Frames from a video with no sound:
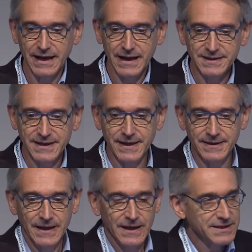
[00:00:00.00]
And then
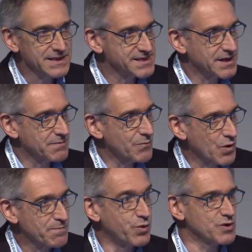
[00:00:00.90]
these are
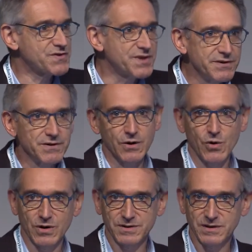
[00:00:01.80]
more posterior
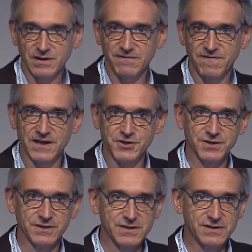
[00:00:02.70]
cortical
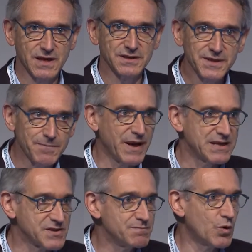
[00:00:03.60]
functions that
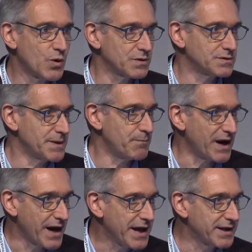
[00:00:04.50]
depends more on the
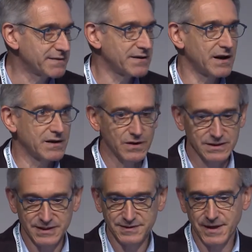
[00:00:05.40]
parietal,
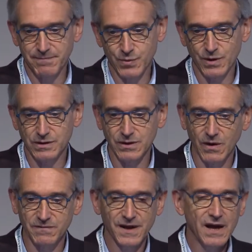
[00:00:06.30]
on the temporal
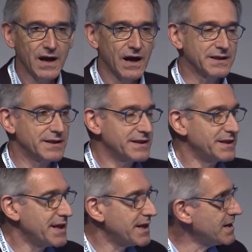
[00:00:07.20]
lobe, and
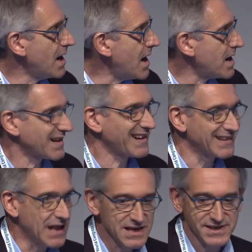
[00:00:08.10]
they are
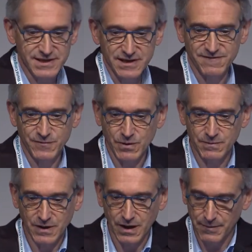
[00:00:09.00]
classic
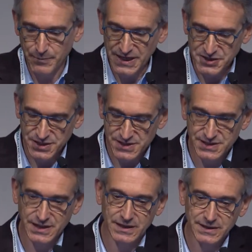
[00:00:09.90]
from patients
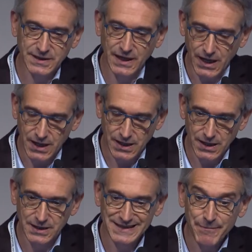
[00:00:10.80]
that
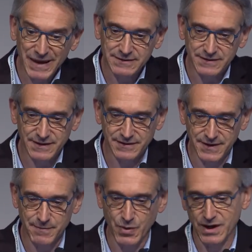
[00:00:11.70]
are demented
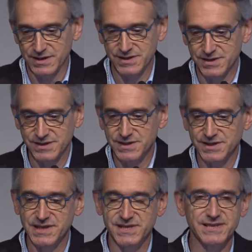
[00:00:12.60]
in Parkinson's
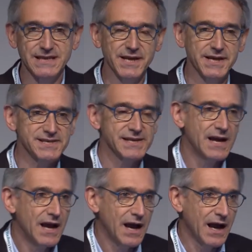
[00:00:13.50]
disease. That is,
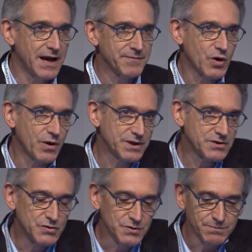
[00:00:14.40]
I'm going
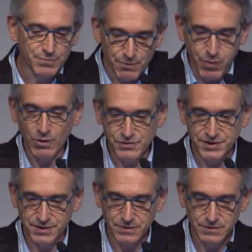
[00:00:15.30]
to propose
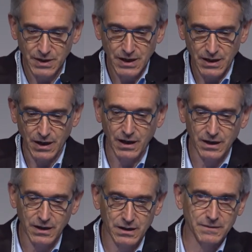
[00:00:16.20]
you
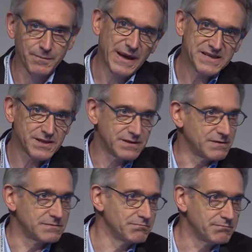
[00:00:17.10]
based
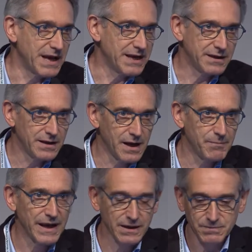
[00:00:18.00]
on many
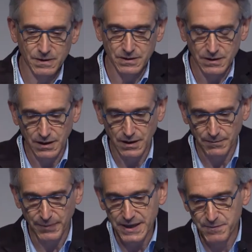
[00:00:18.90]
available
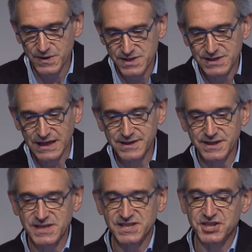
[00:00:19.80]
papers, that there
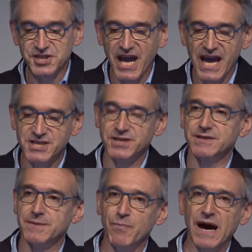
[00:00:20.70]
is a change in
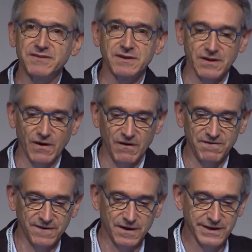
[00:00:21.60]
the pattern
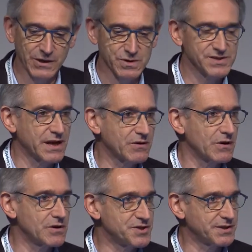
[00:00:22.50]
of
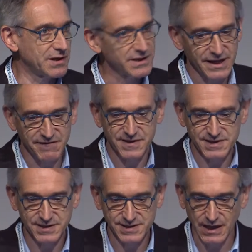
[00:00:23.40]
neuropsychological
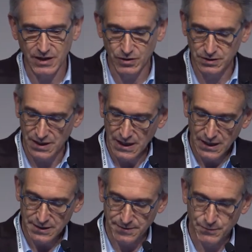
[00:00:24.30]
deficits along
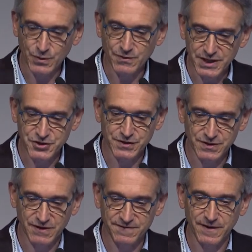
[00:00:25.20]
the progression
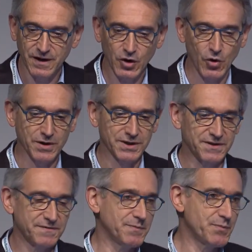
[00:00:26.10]
of
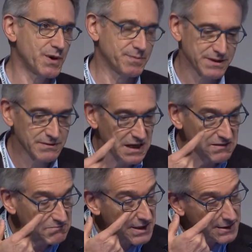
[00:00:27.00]
cognitive impairment.
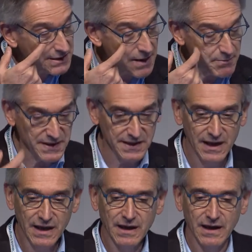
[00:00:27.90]
And it can be
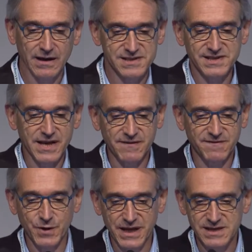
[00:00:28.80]
seen,
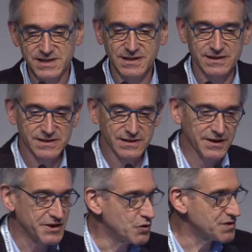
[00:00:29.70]
for instance,
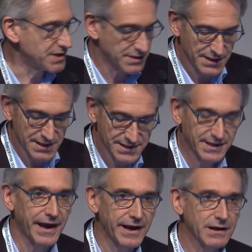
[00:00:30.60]
using this
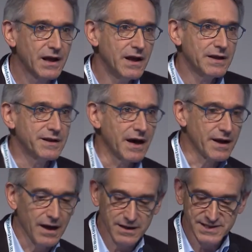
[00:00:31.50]
scale
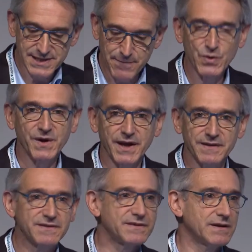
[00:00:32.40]
that separates